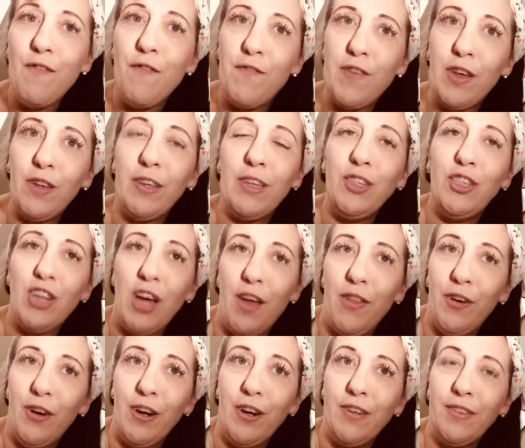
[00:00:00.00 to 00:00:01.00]
feel each
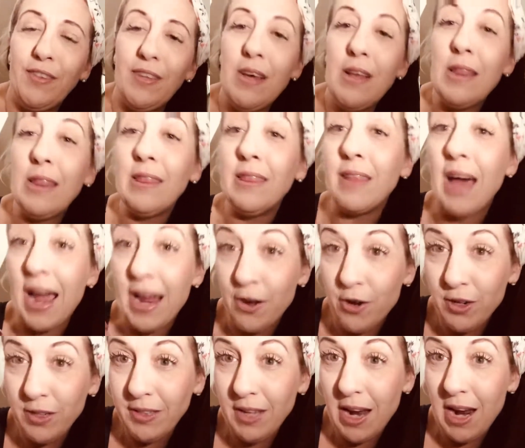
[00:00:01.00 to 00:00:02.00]
other's
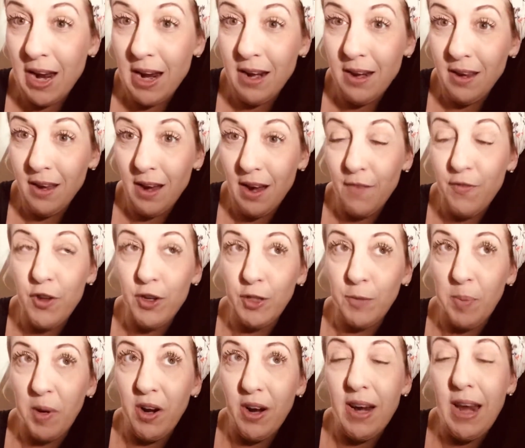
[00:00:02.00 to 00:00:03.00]
lighter side of their
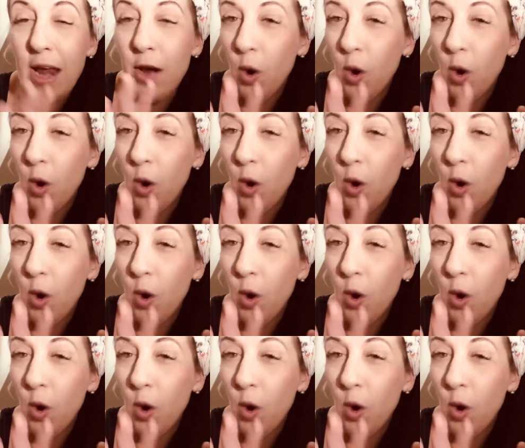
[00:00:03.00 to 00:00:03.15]
spirit, and